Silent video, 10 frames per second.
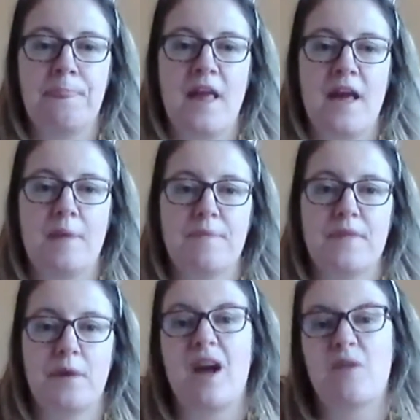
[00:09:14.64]

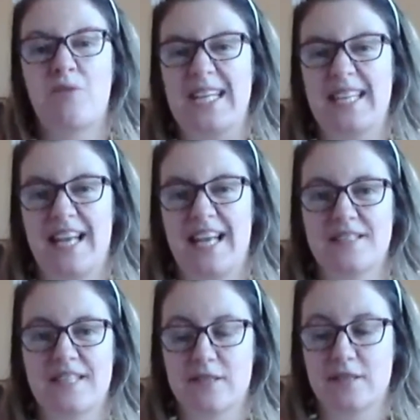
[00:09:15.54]
They were our reading
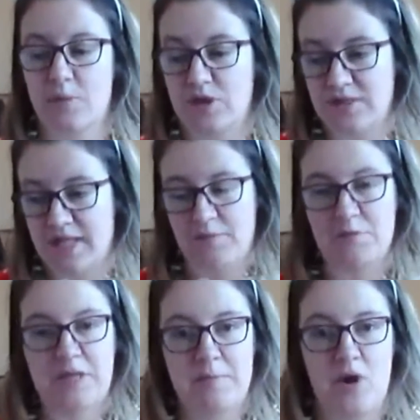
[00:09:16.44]
glasses, and we used to keep
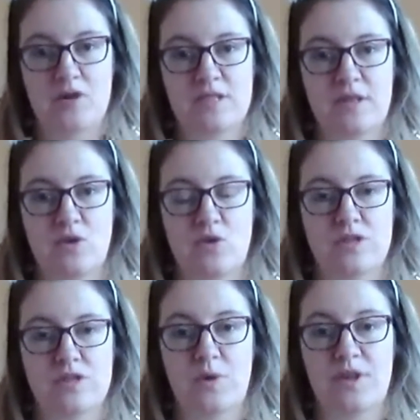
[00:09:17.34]
them in a box in the
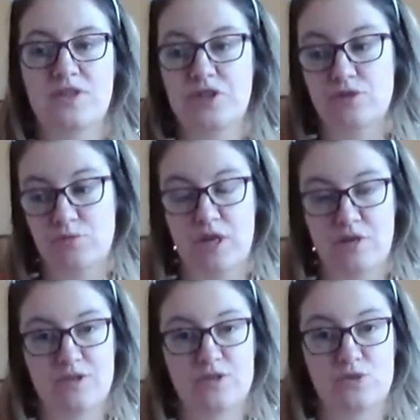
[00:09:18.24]
corner. So when the children would
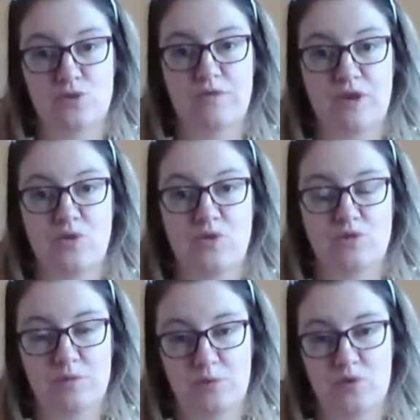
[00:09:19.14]
go to the story corner
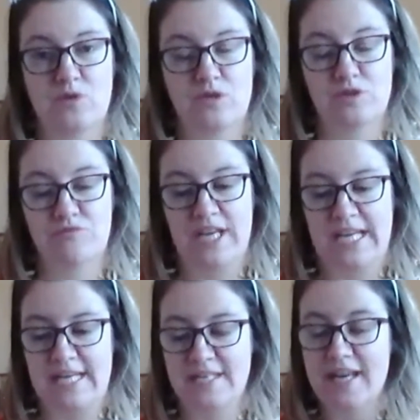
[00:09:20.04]
or the book corner to
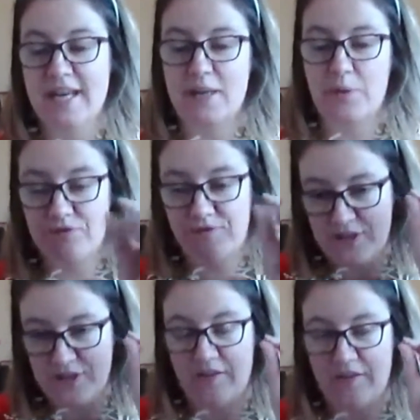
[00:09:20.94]
read, they would
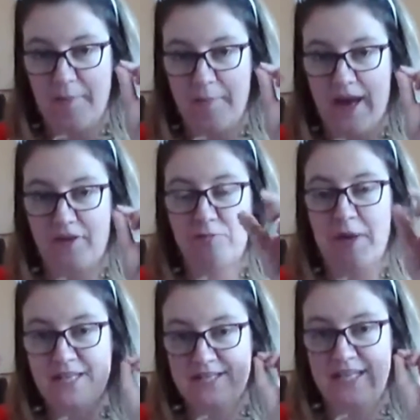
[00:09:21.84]
fetch out their pair of
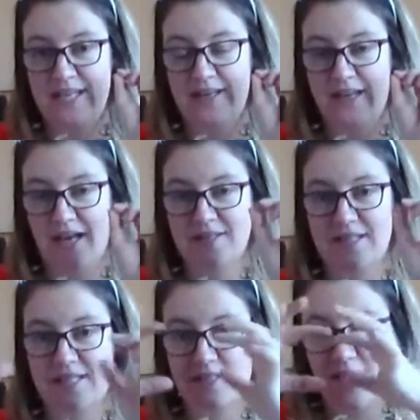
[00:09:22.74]
plastic
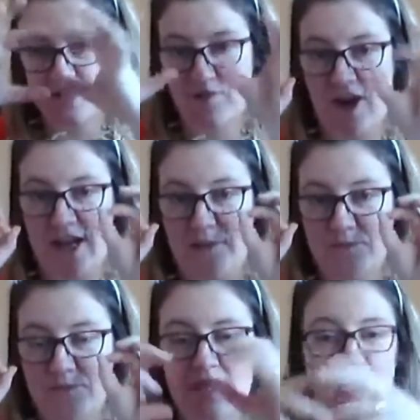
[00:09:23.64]
glasses, glass
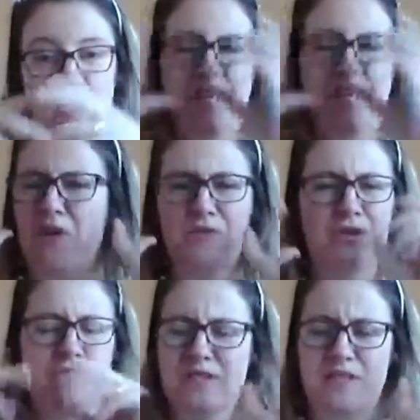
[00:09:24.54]
frames, neon
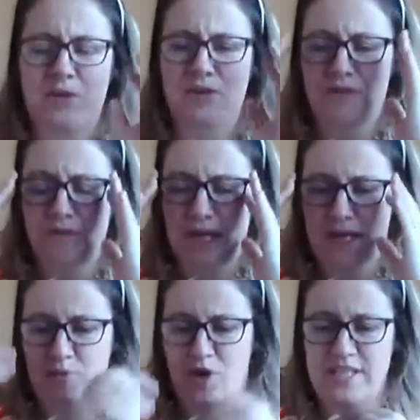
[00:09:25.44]
colours. They were lovely,
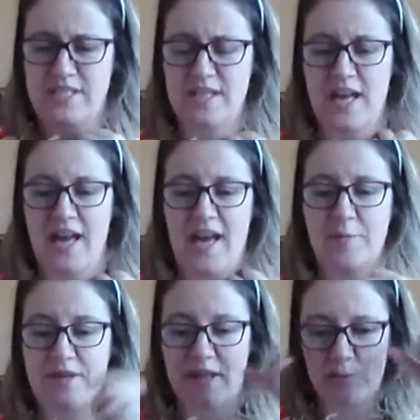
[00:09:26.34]
really bright,
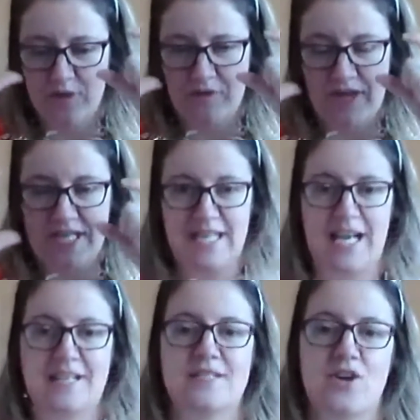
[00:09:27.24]
and they'd put their reading
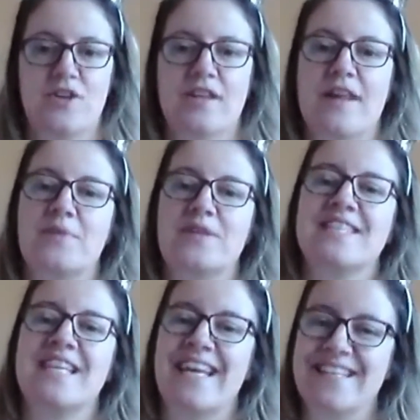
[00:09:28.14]
glasses on and they would
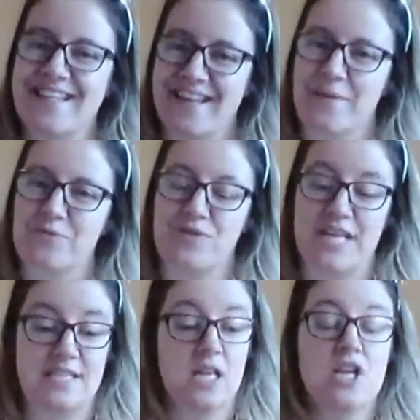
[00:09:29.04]
sit and they would
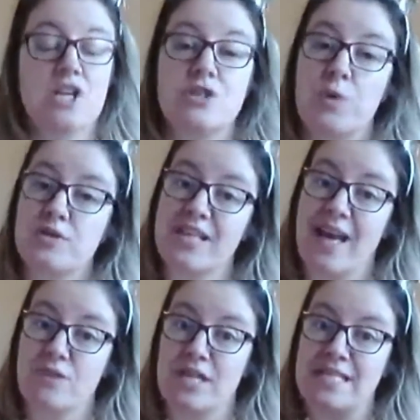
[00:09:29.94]
read. So we used to
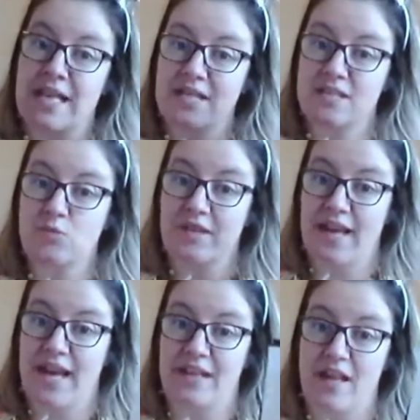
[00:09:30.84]
get the reading glasses when
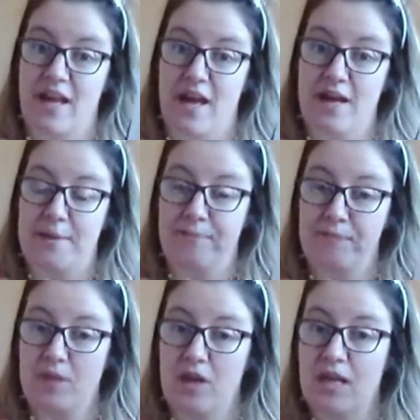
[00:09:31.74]
they had their
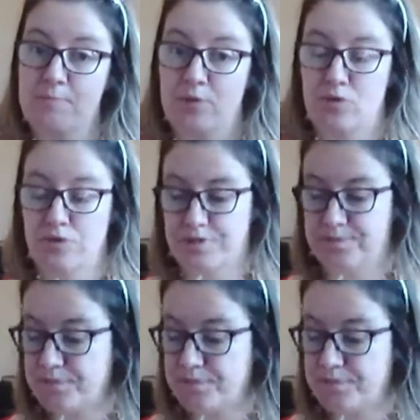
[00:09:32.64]
clipboards.